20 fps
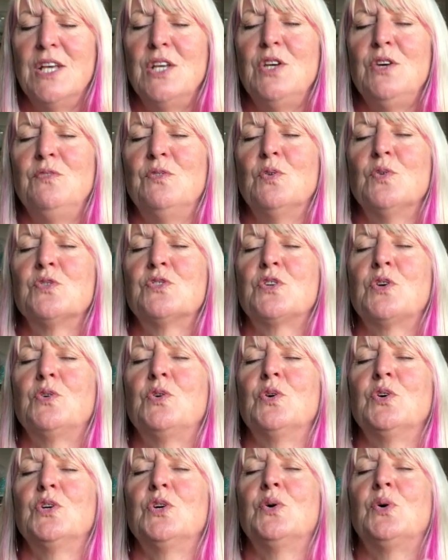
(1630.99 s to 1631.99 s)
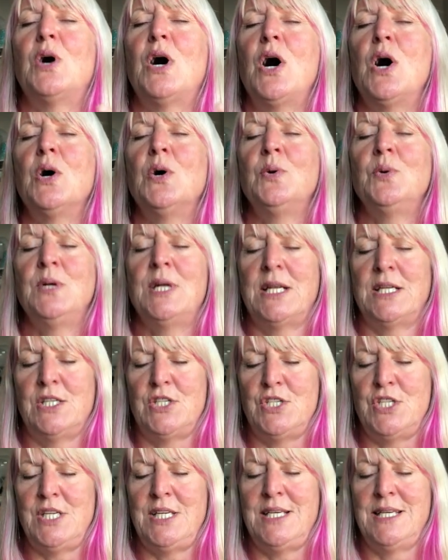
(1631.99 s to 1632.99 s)
You've also got your own
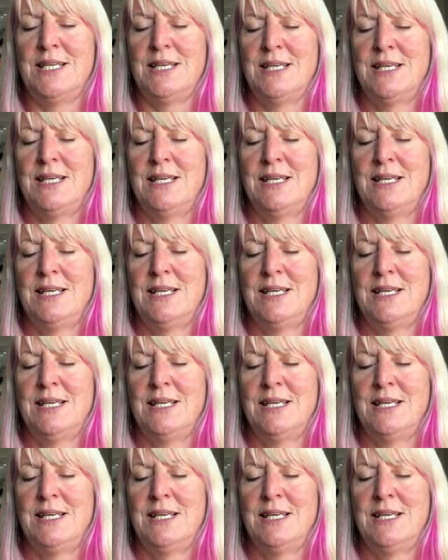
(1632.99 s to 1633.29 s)
energy.